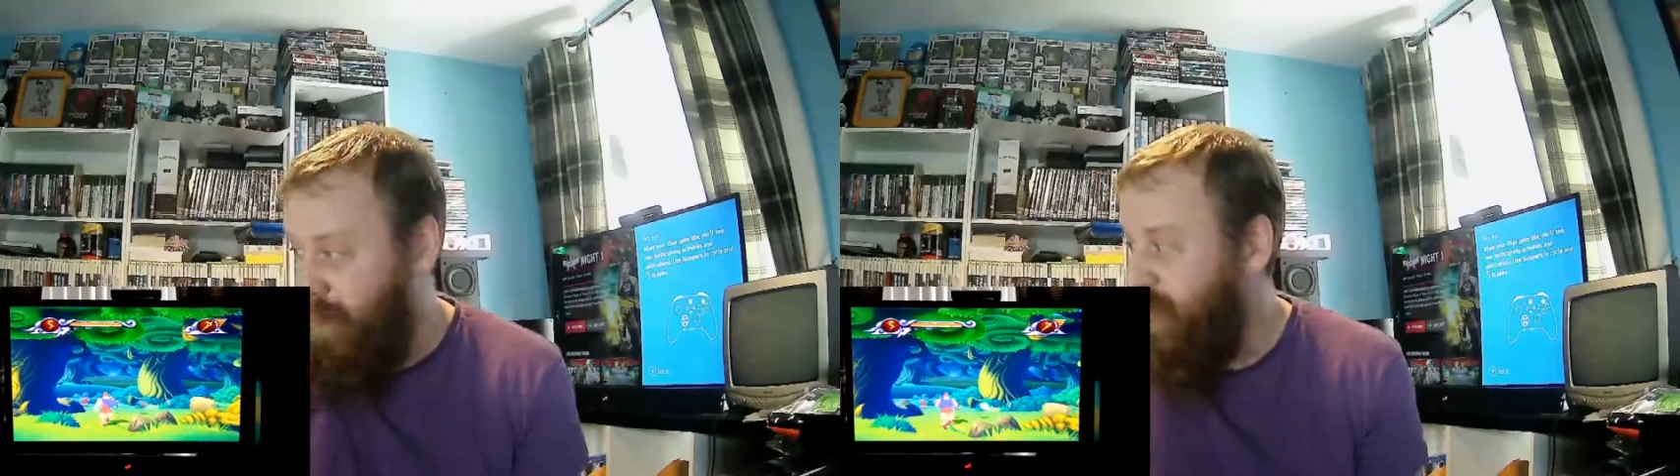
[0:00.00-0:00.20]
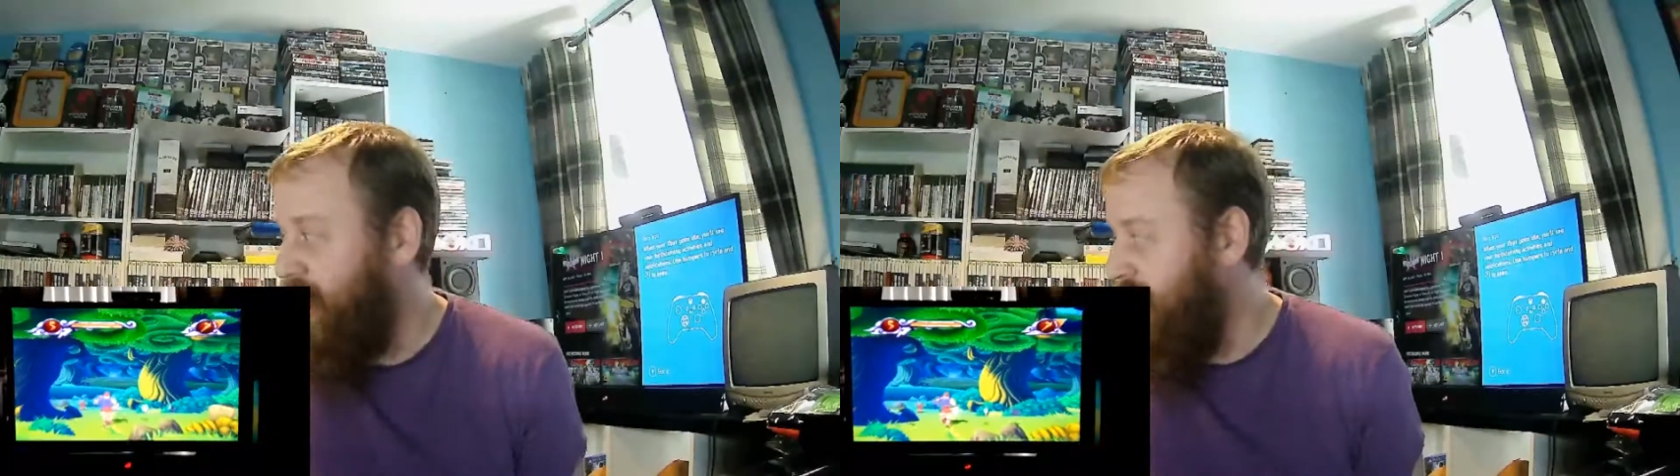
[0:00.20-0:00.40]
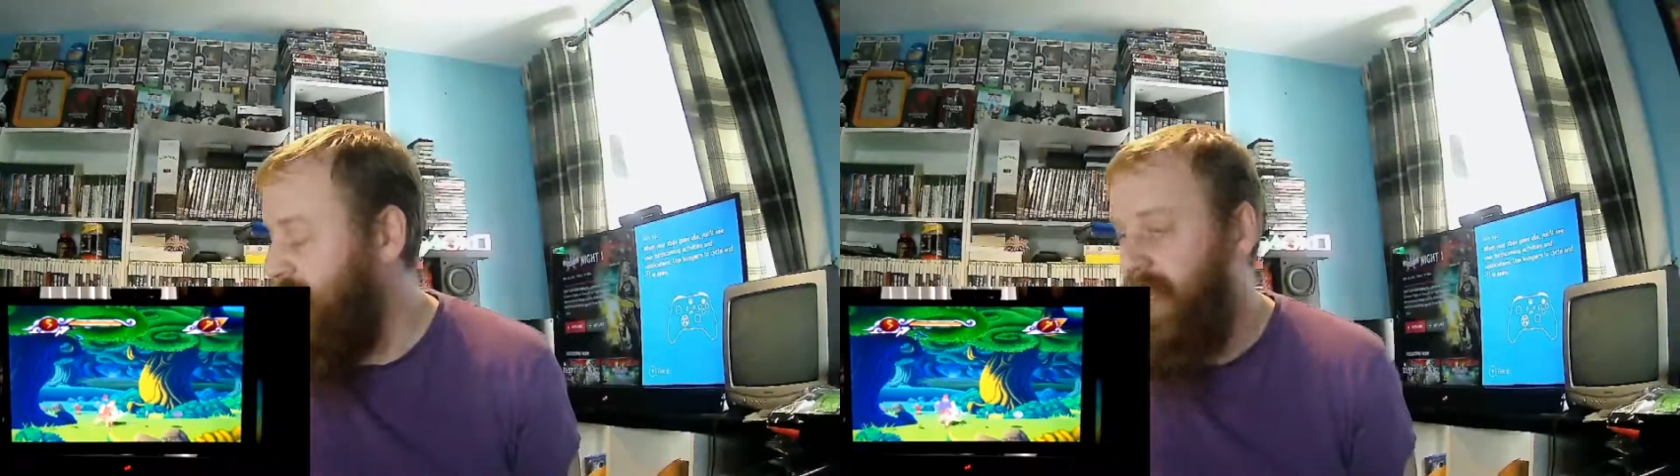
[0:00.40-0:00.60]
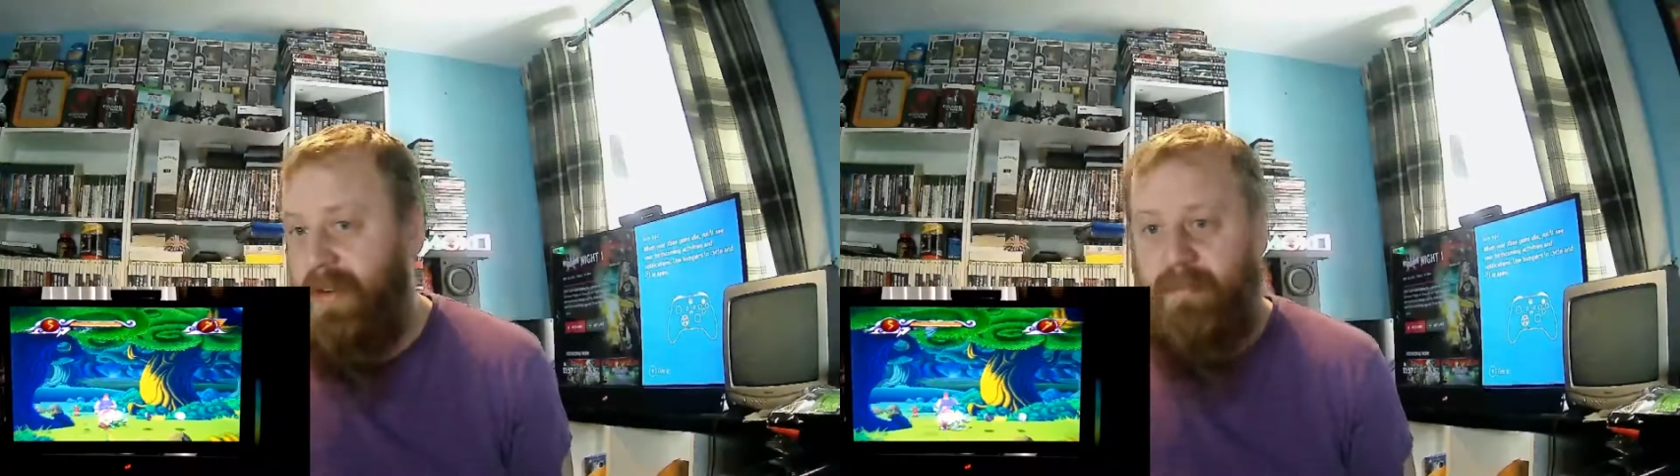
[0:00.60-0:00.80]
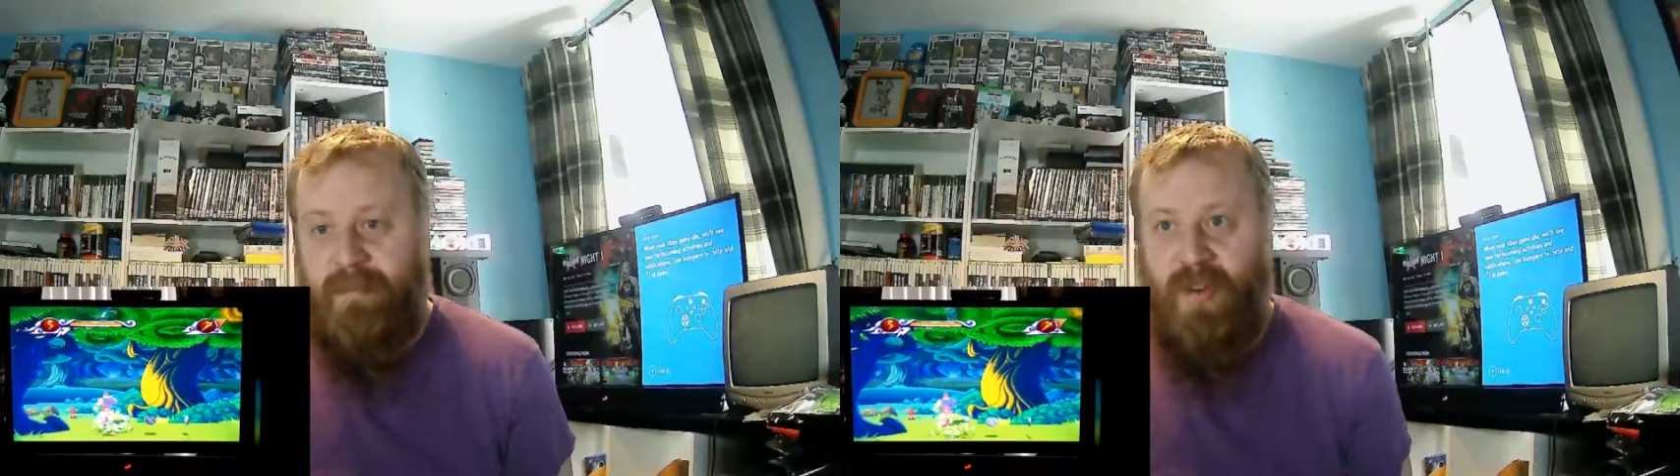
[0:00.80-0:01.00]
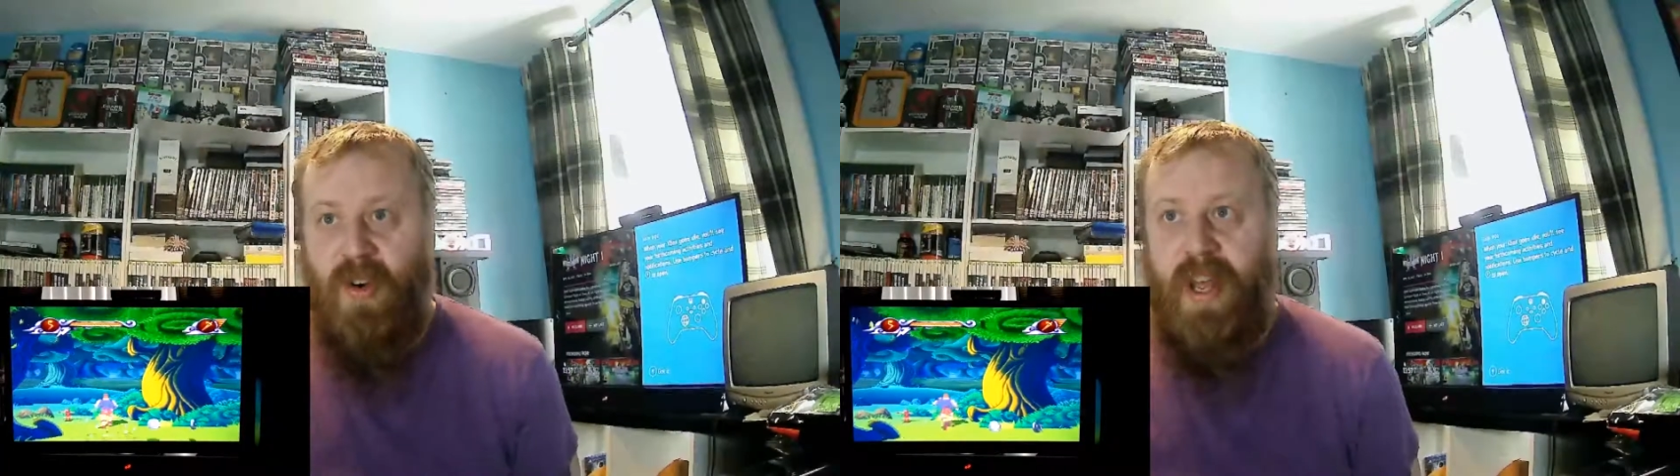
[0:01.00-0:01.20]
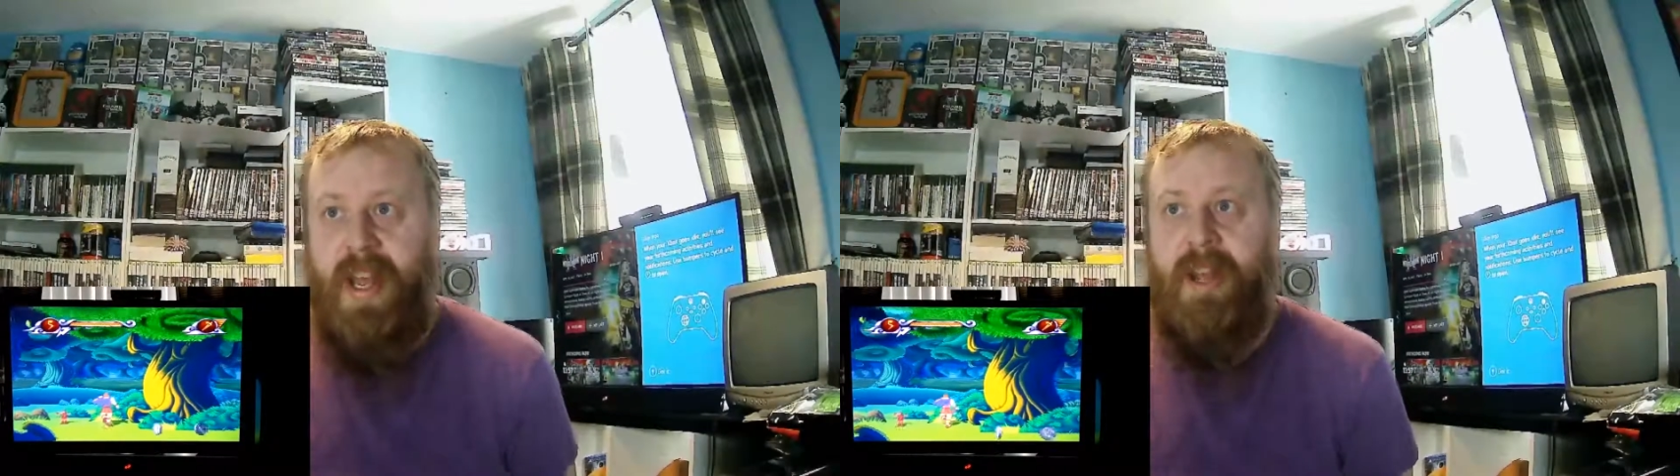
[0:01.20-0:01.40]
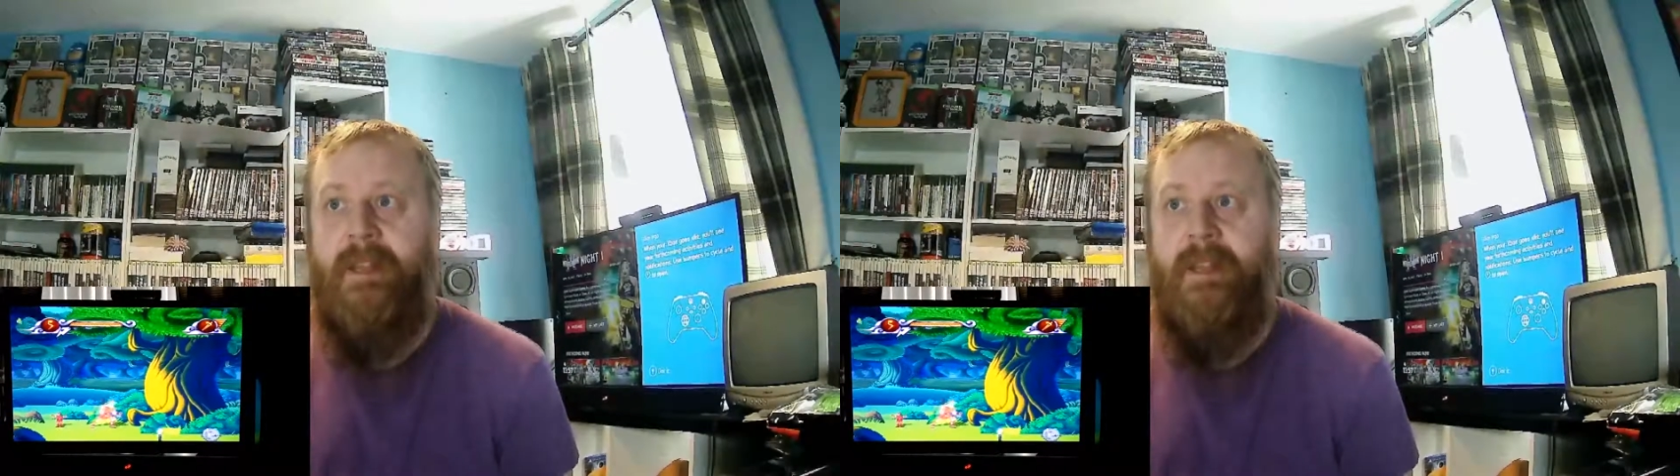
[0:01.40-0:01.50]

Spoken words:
sorted fully.